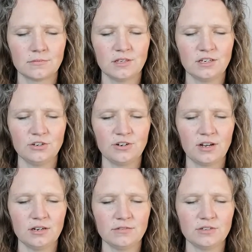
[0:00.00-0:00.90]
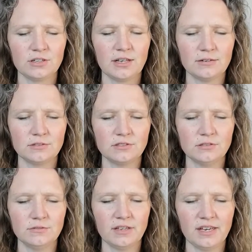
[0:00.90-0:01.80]
and you're not even allowed to
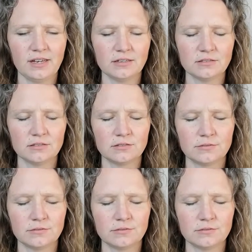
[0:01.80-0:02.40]
do that.